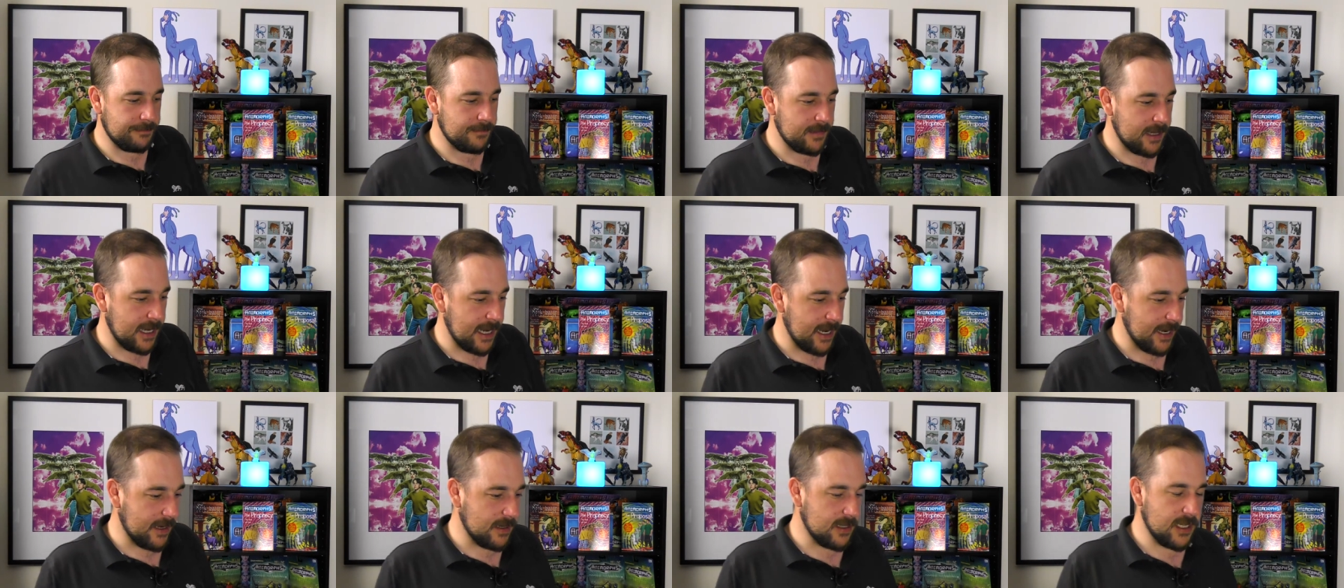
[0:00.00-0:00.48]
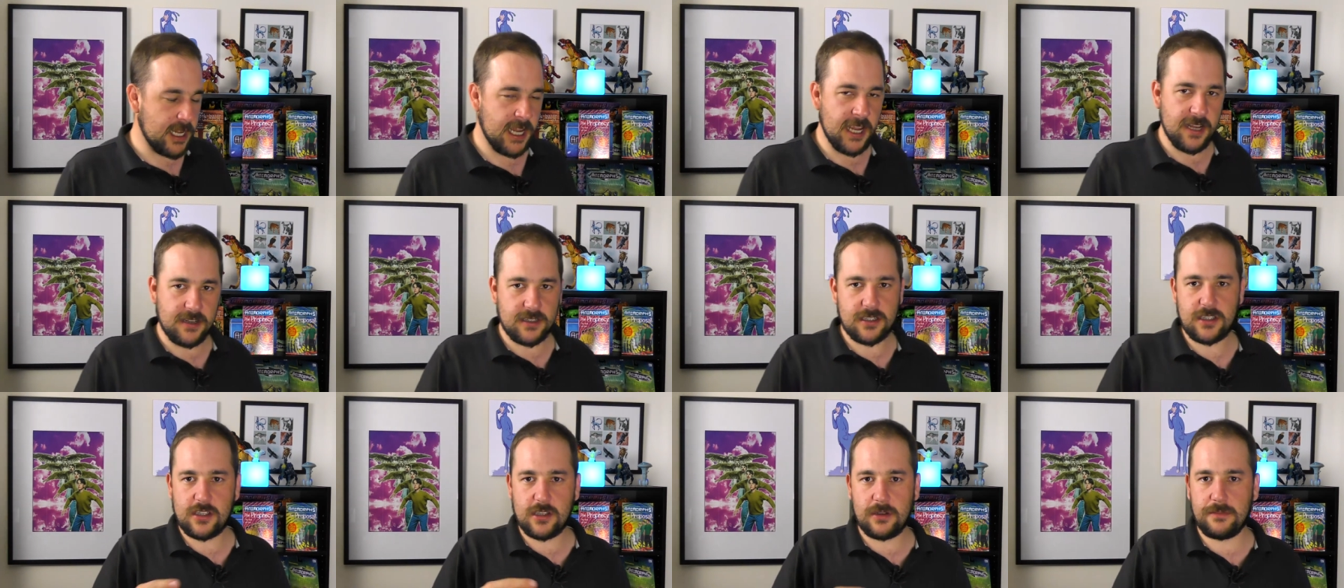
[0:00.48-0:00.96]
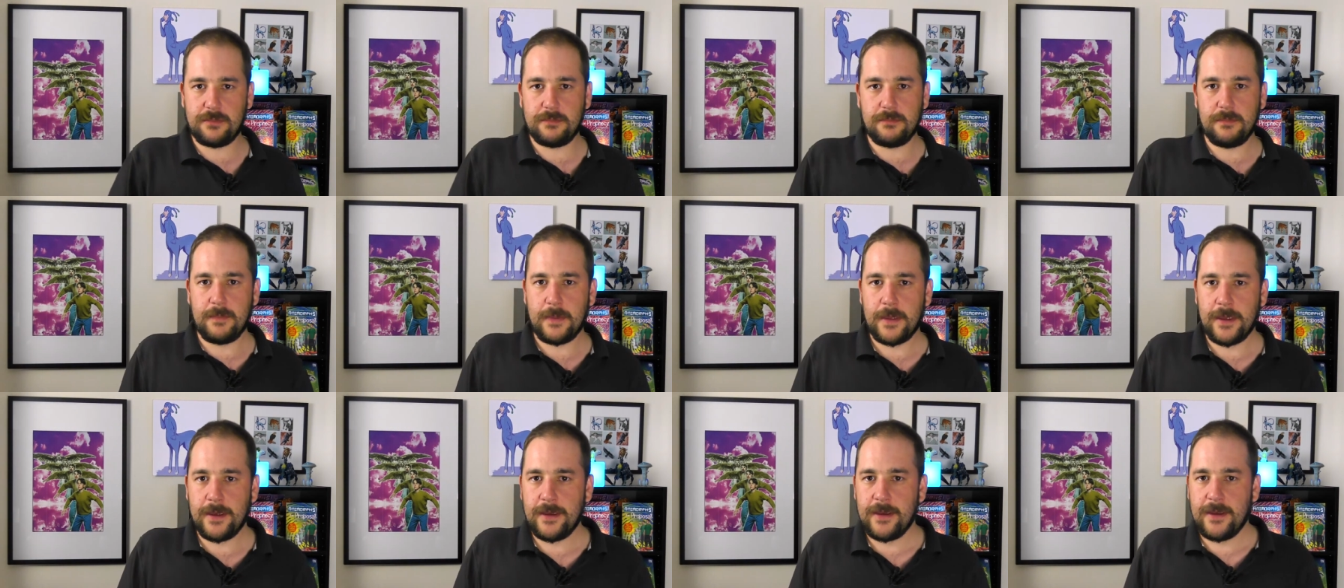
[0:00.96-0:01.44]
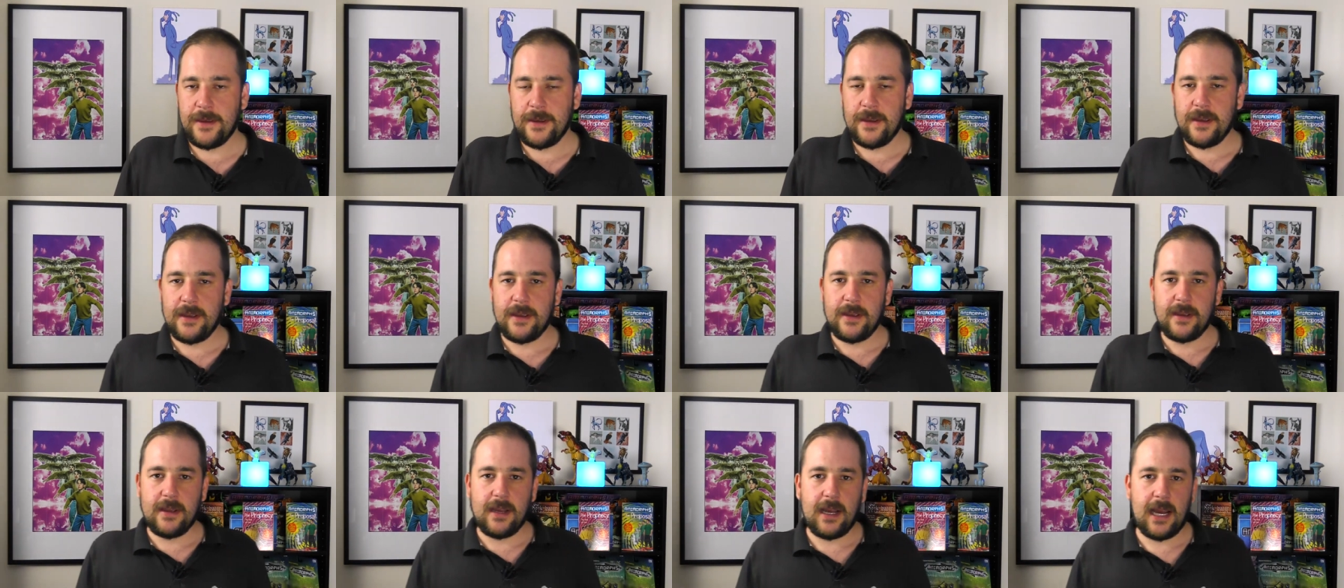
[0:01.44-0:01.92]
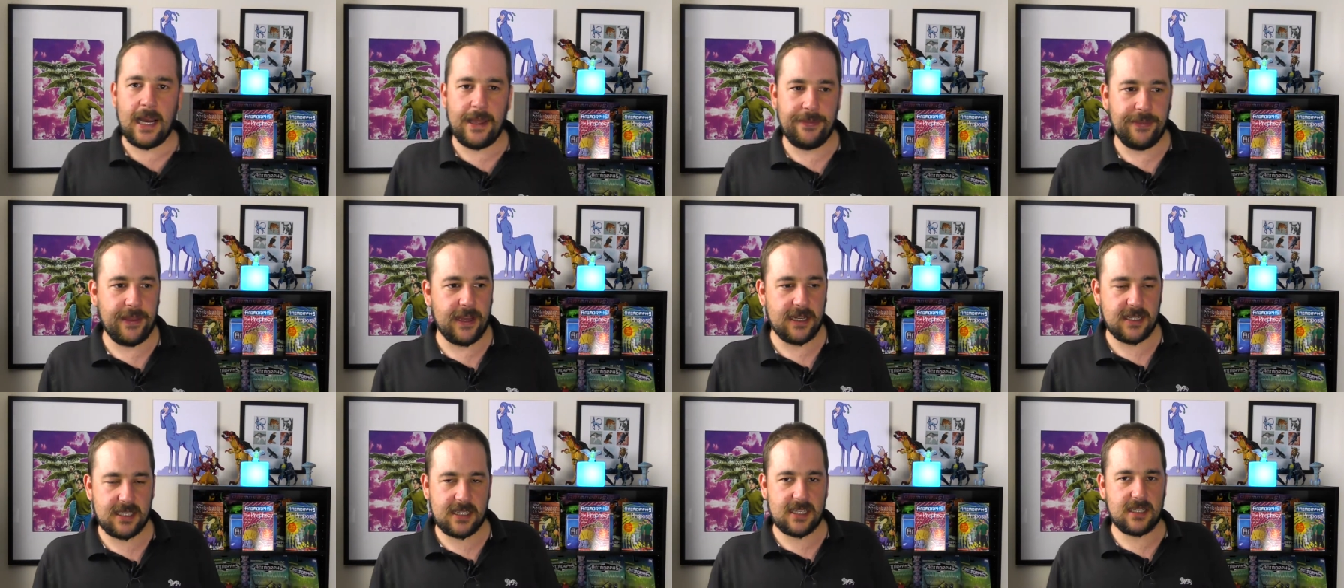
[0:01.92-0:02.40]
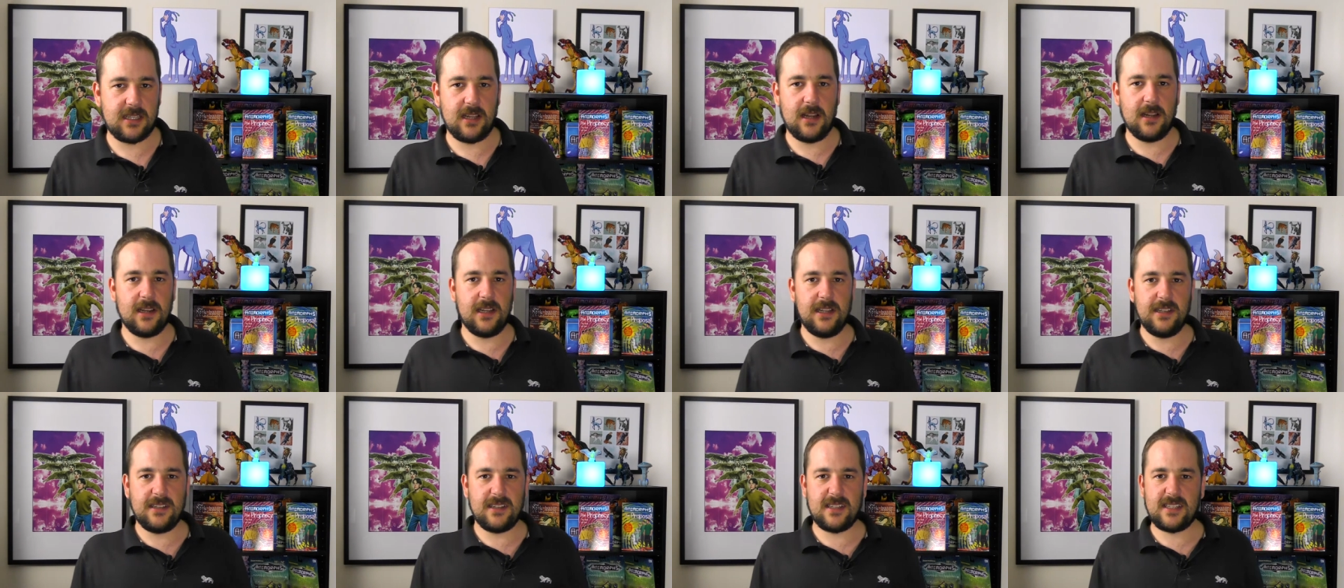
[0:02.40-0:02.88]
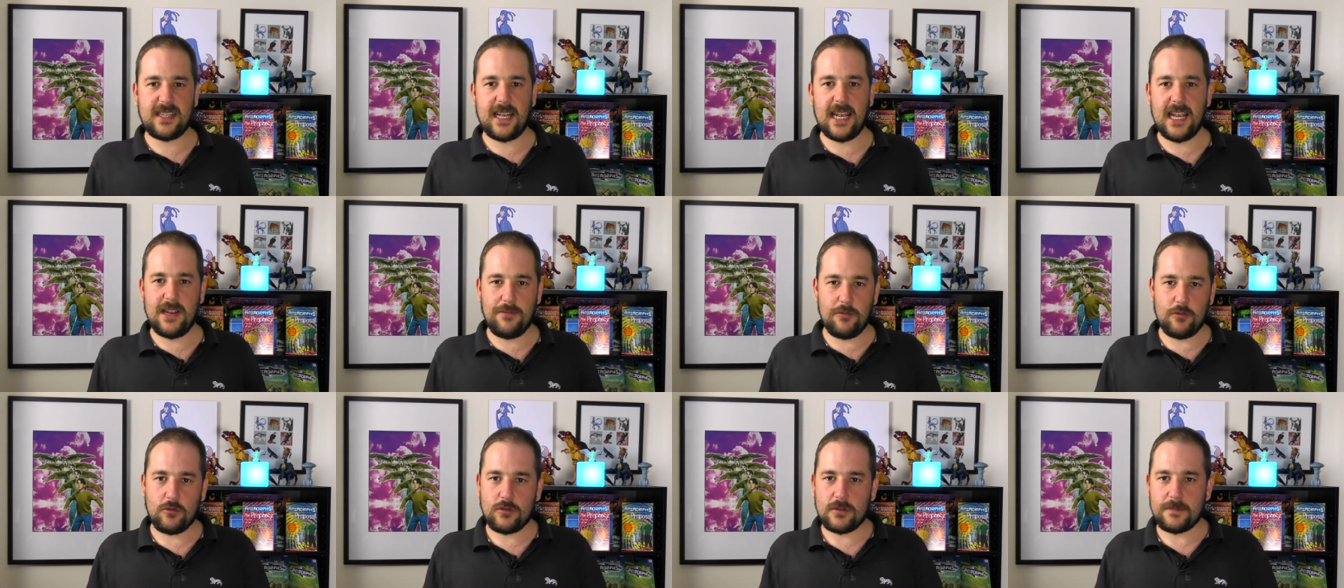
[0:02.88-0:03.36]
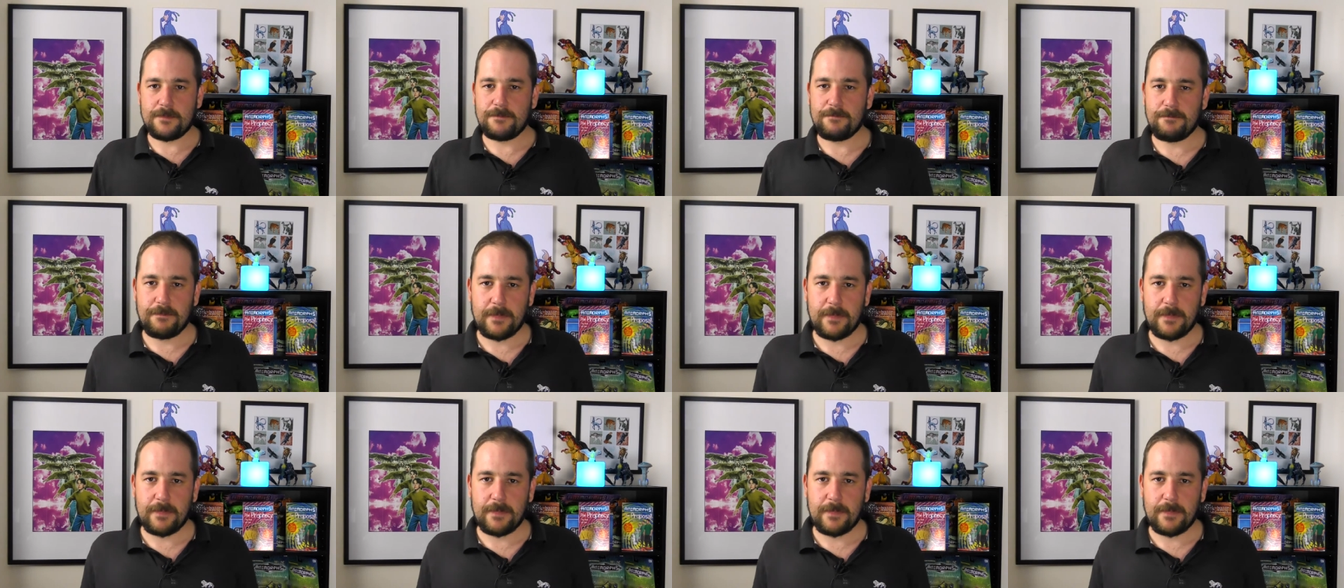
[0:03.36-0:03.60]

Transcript: and hits them, and they're slightly disabled.